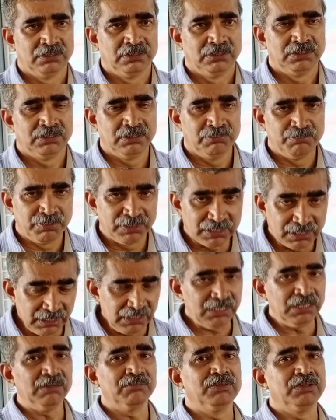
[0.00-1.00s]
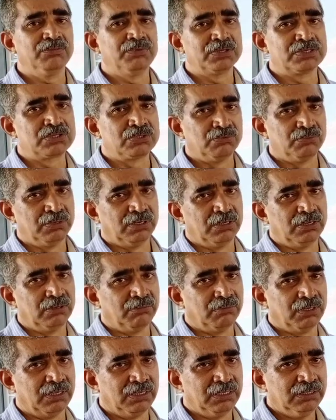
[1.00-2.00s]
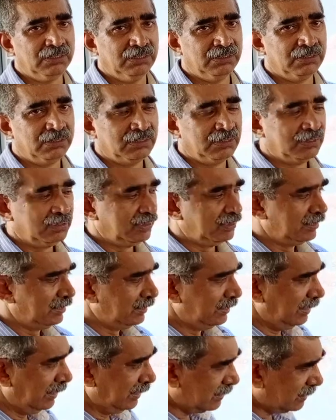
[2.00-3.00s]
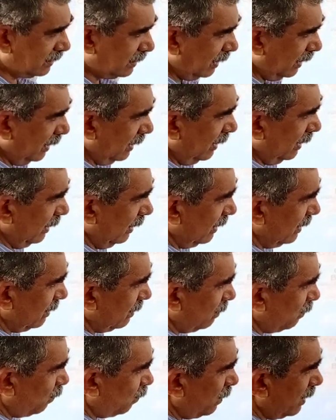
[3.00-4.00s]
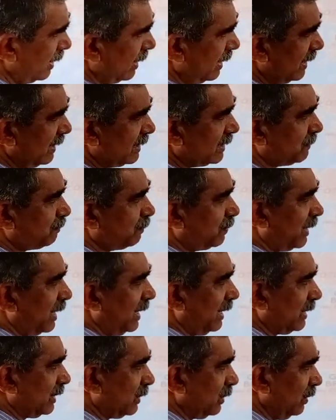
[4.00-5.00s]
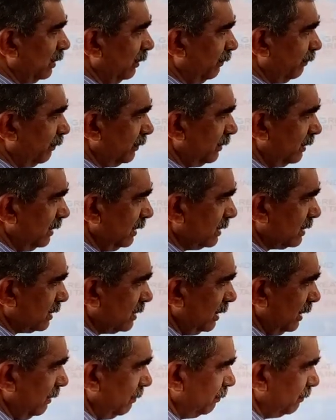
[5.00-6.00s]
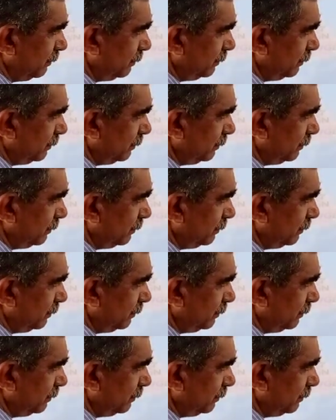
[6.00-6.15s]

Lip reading: In the beginning of the First World War, Italy was part of this team.